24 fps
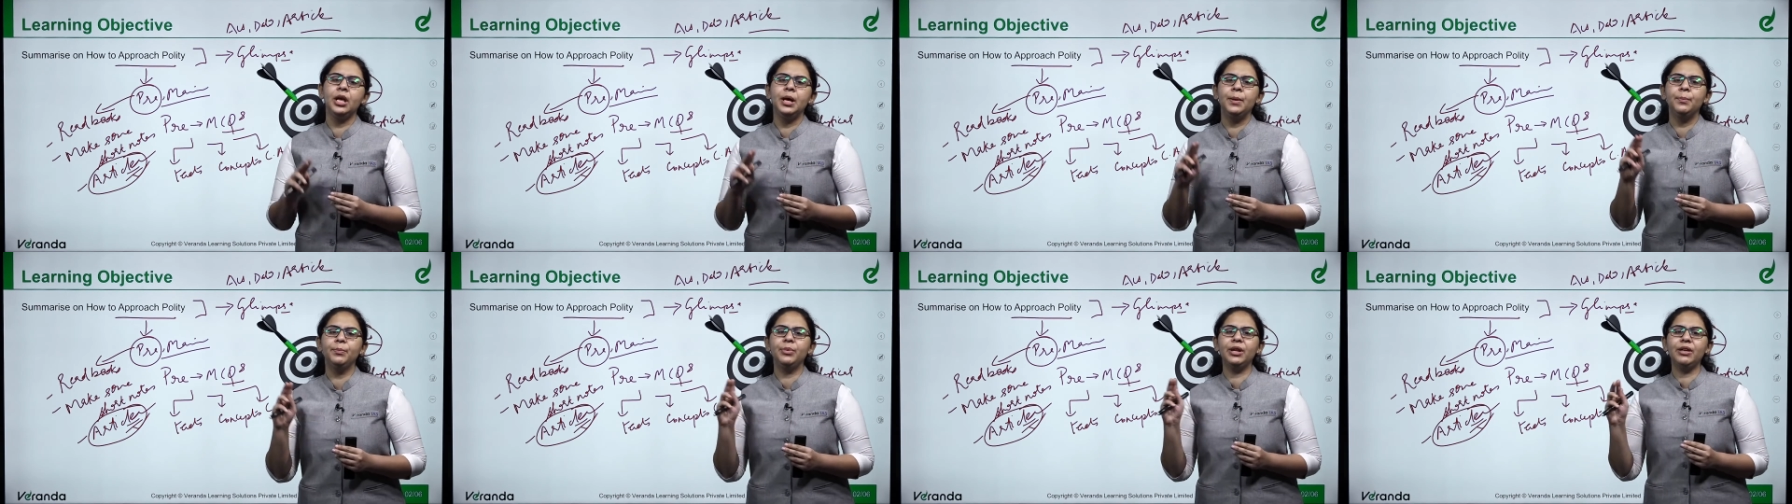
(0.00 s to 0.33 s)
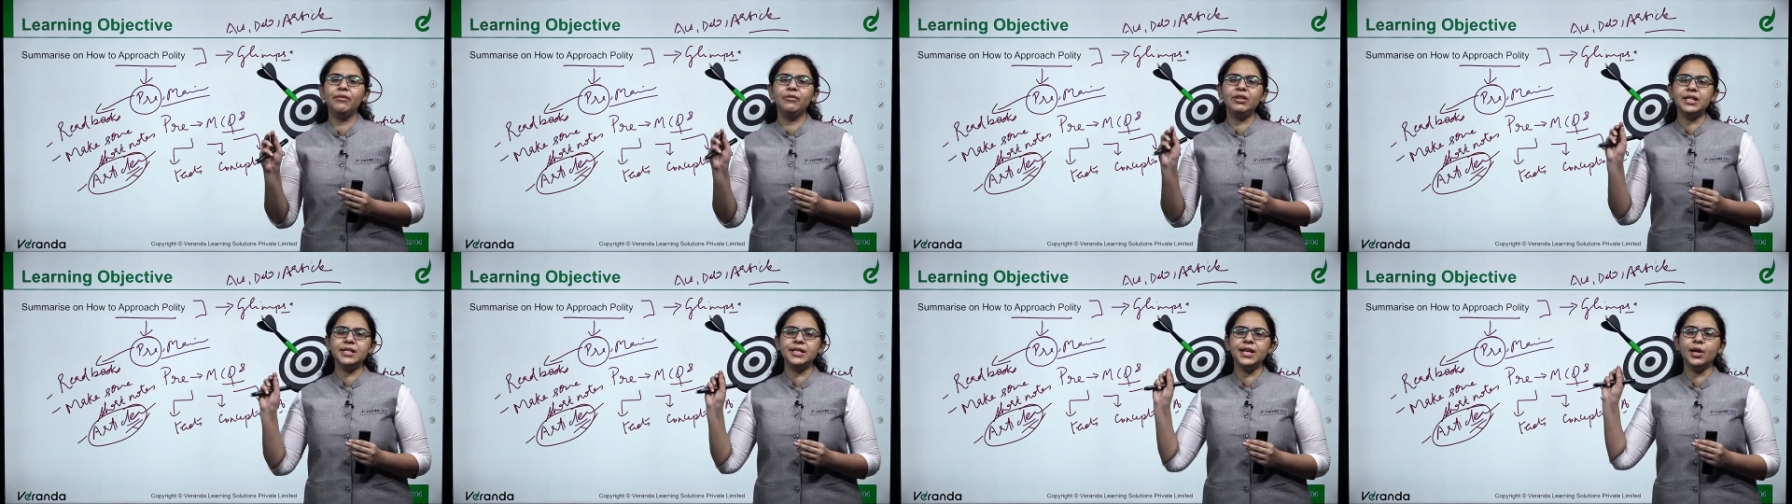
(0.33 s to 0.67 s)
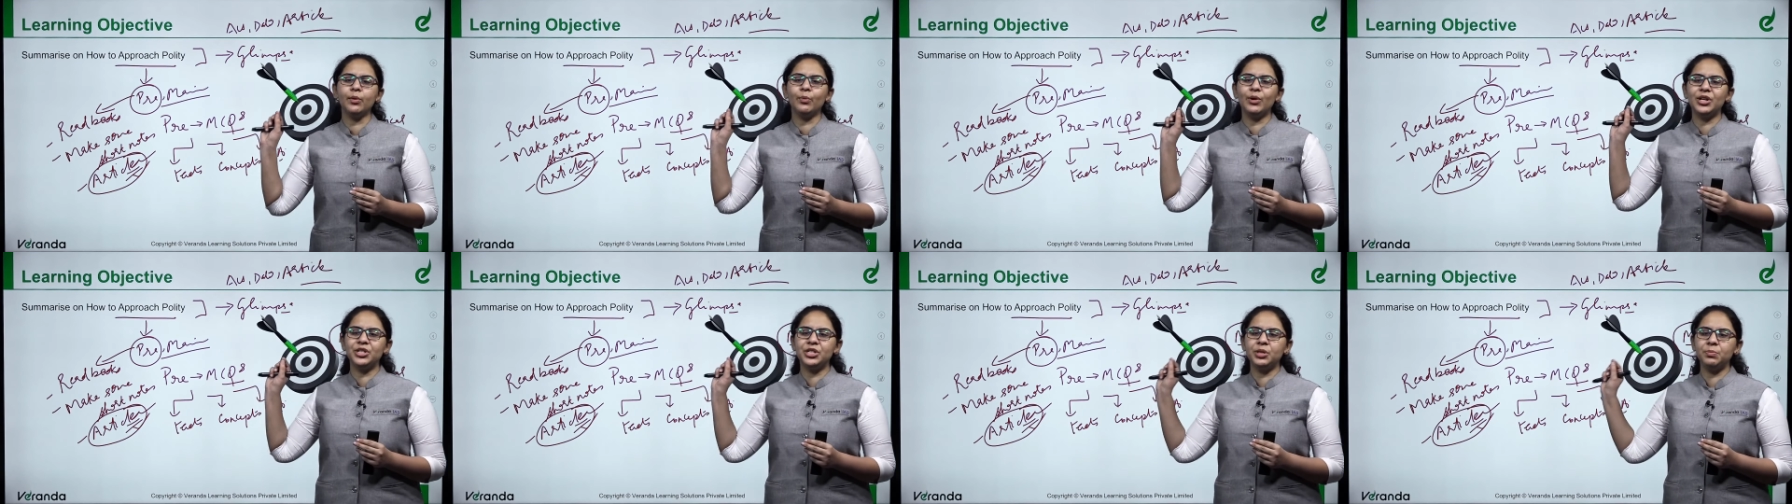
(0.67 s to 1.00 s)
previous year
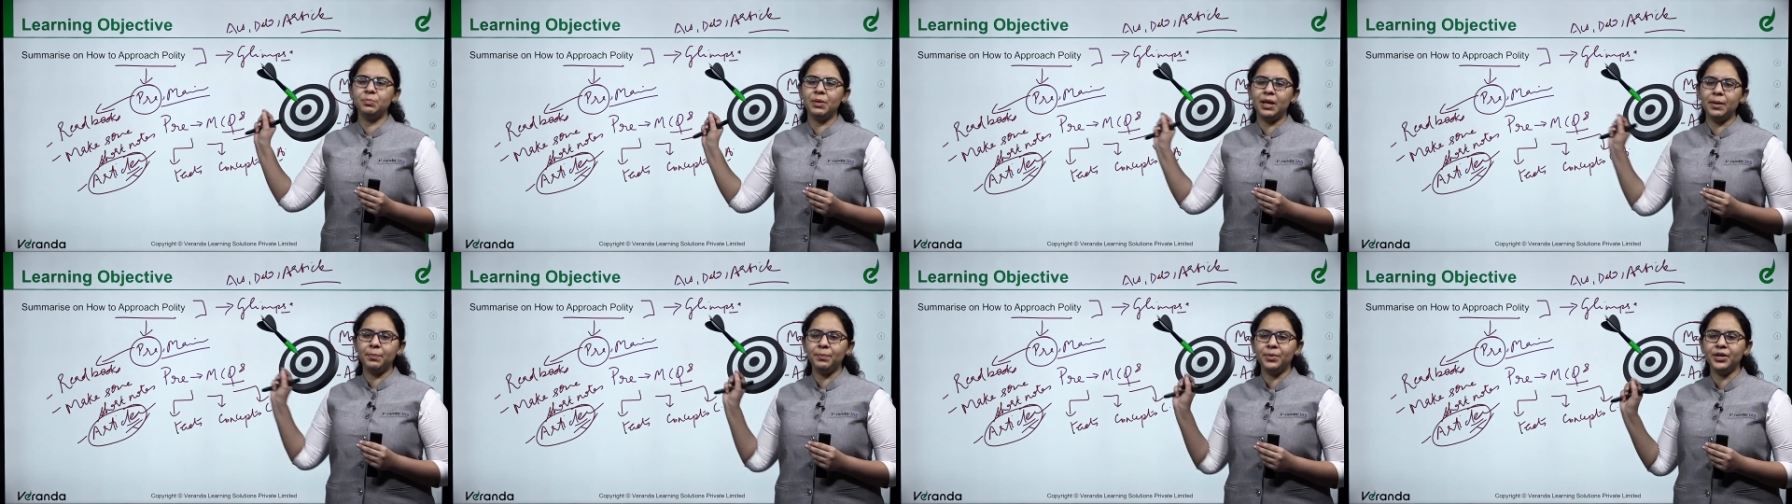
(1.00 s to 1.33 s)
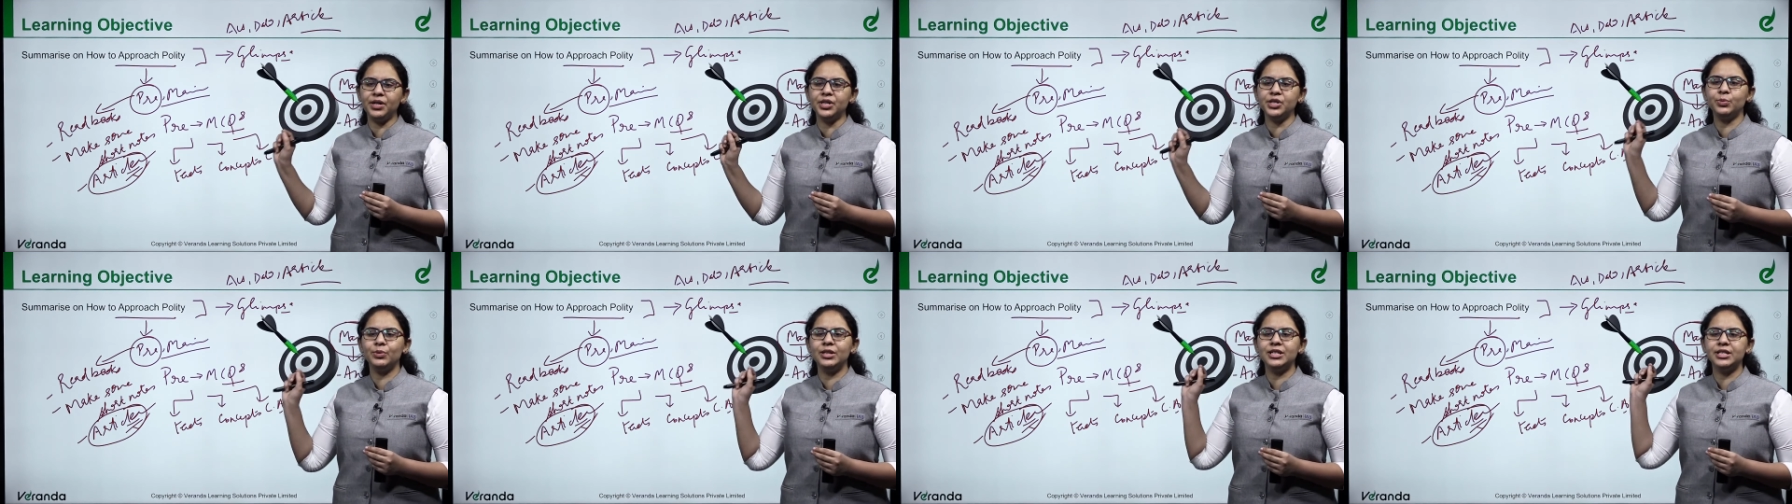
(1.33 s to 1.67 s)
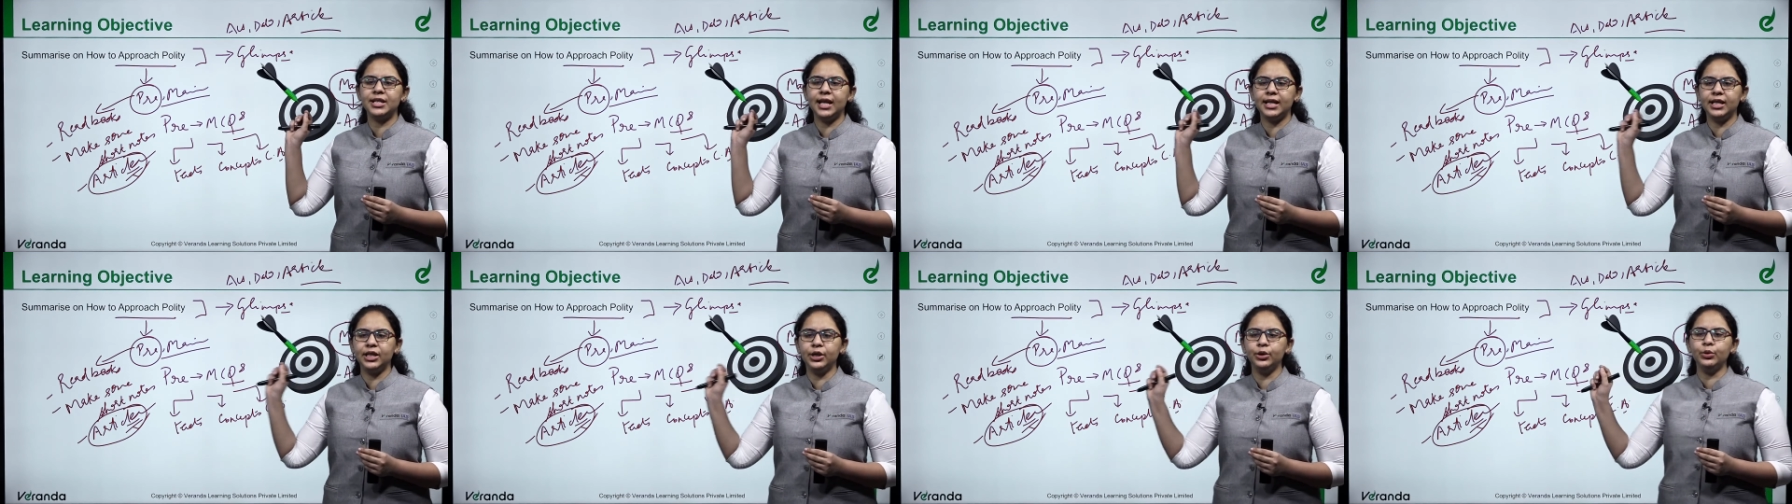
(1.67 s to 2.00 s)
question papers will
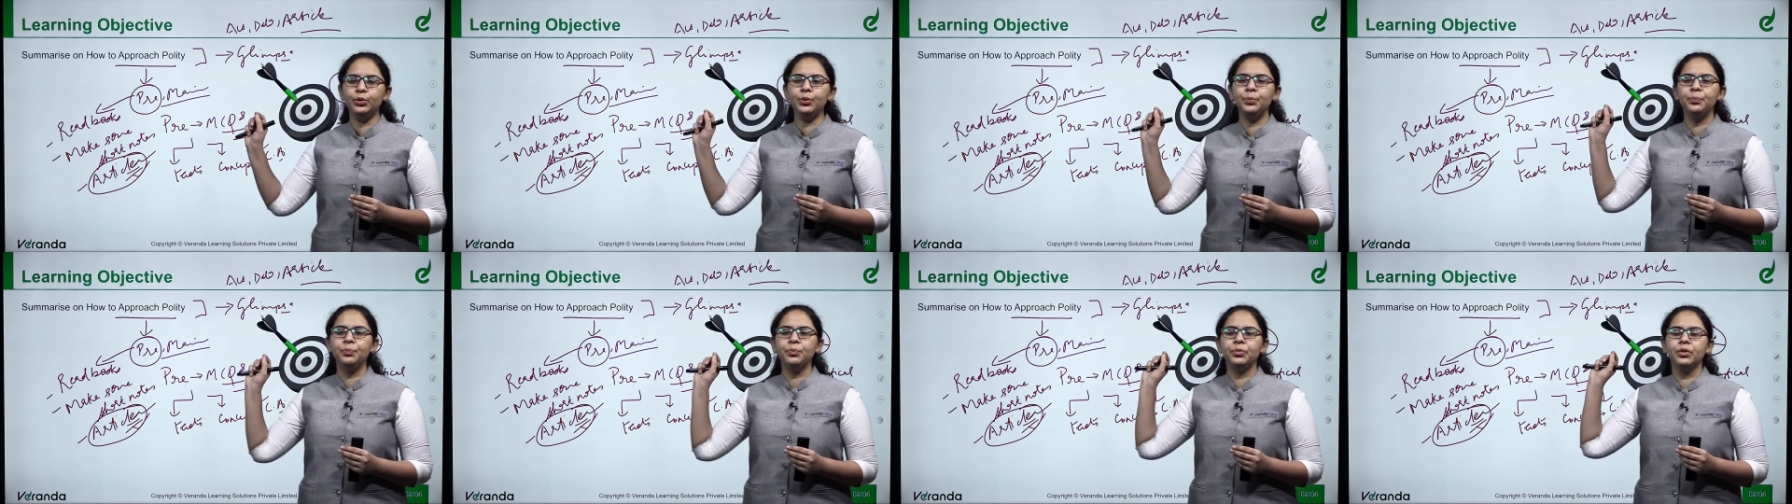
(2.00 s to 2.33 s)
tell you